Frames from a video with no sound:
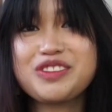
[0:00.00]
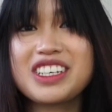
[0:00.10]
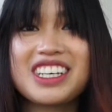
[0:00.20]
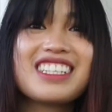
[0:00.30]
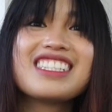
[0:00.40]

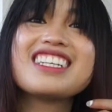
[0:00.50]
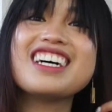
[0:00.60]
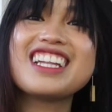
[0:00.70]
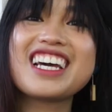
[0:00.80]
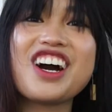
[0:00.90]
because
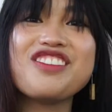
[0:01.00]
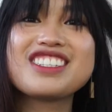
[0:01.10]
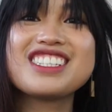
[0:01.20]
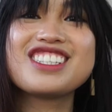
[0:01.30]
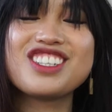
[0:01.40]
like
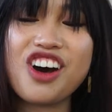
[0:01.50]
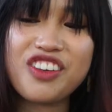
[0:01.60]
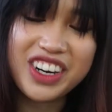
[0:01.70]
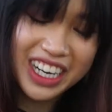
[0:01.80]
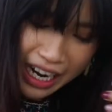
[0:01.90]
obviously it's still
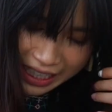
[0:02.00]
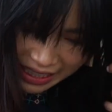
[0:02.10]
on very high